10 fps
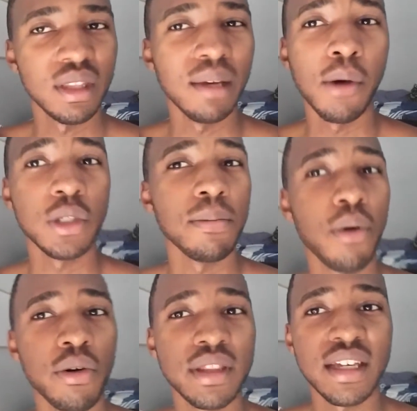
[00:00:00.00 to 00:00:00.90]
The most
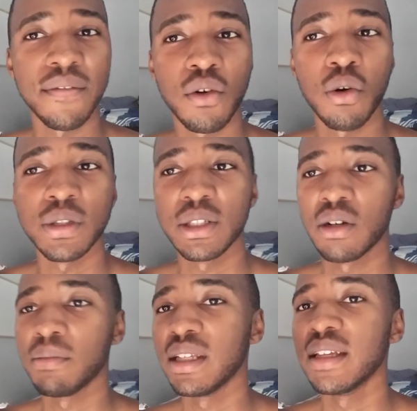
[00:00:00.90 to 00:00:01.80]
important thing, of course, is
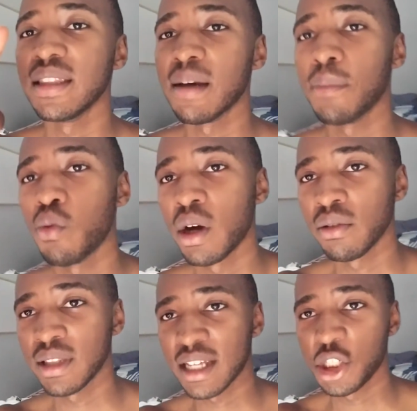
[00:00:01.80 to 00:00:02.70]
going to be number 1
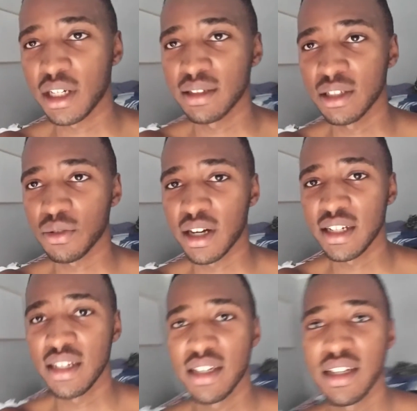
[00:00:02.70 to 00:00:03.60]
on that checklist, right?